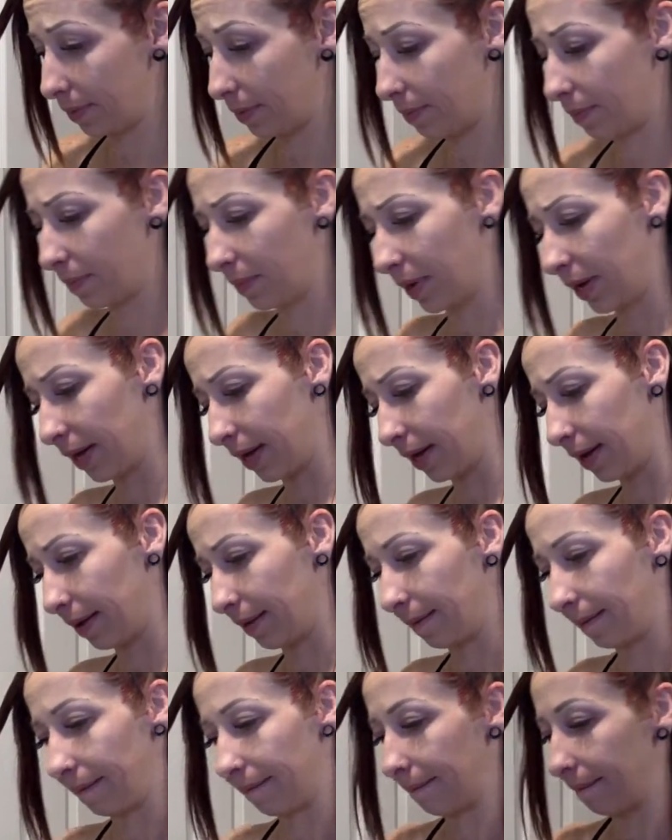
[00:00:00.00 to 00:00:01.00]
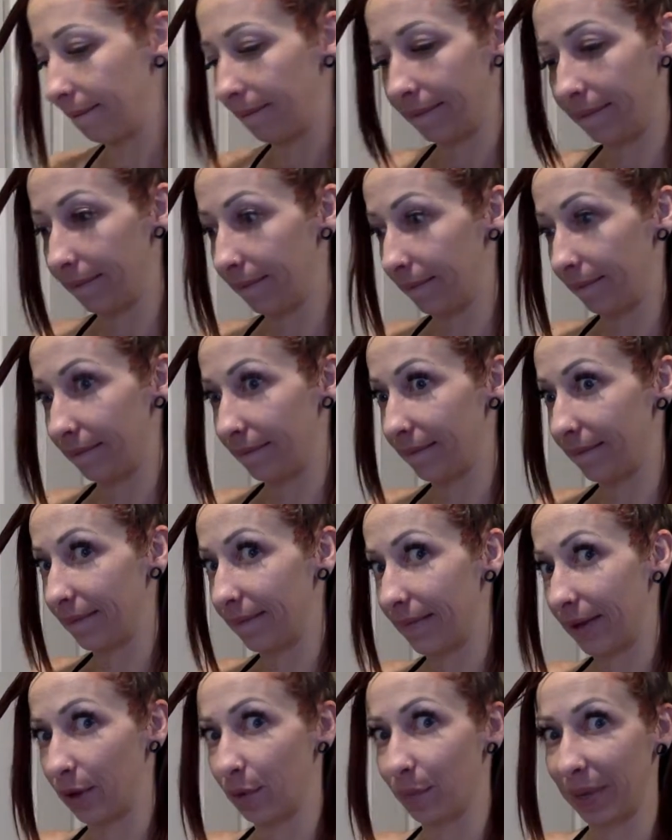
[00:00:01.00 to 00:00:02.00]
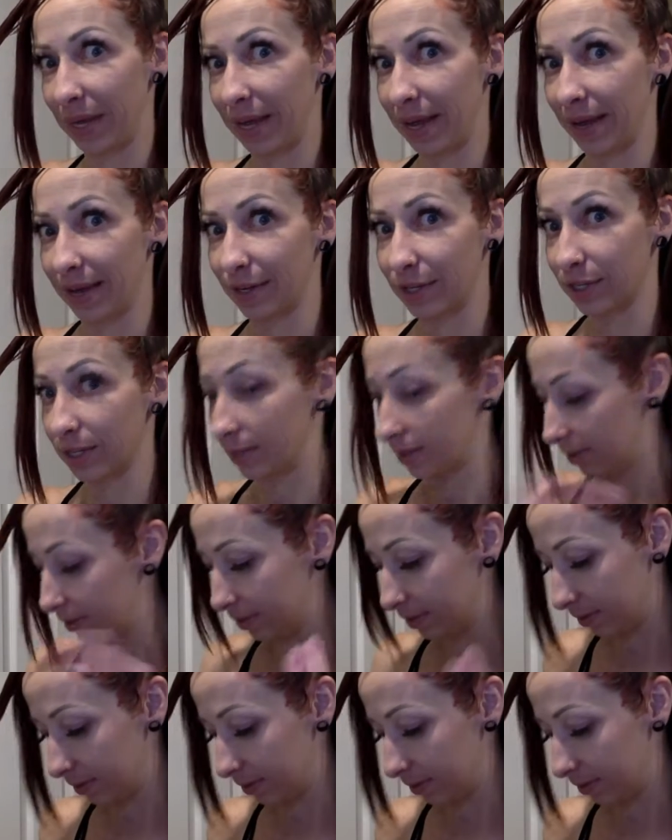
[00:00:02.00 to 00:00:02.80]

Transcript: but oh my gosh.